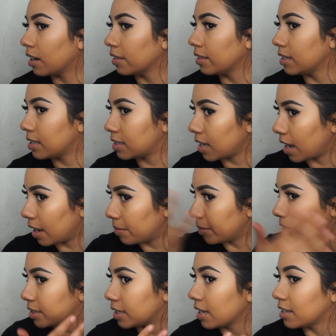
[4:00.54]
on this side
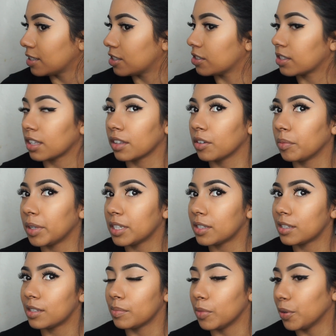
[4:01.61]
my skin is just a little bit
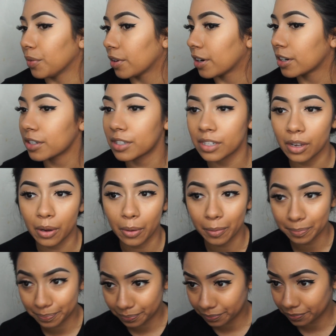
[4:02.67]
smoother.
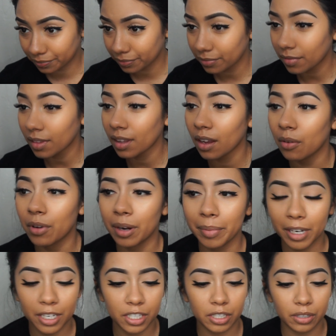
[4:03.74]
So what I'm
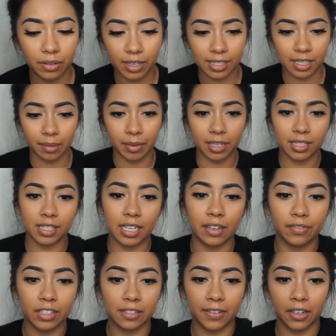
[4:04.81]
going to do is I'm going to see
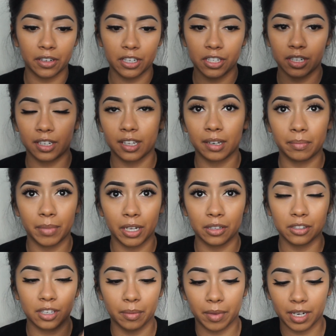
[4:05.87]
if this foundation can
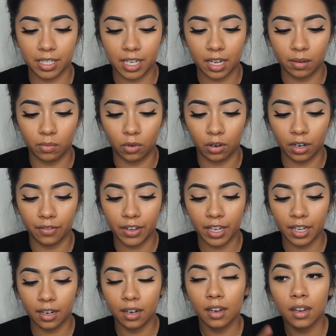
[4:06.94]
build. So I'm going to take more of
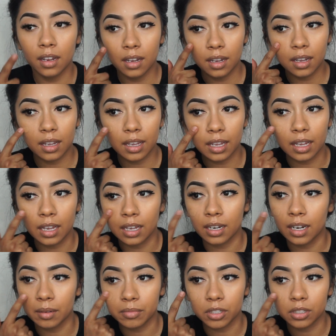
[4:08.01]
it,
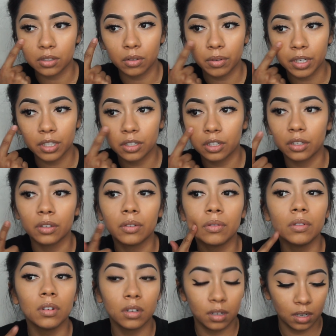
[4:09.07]
and I'm just going
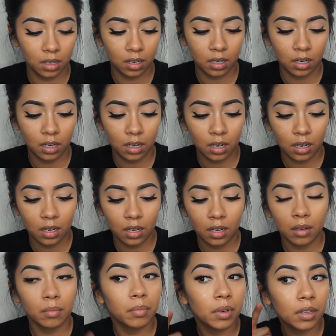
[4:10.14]
to
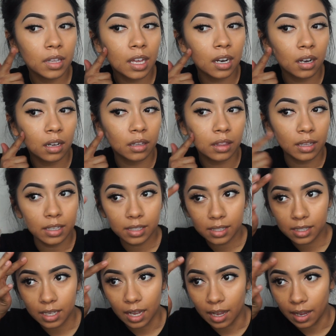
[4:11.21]
put that on this
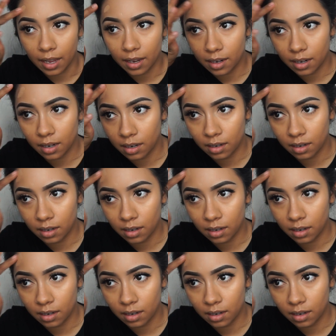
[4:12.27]
side,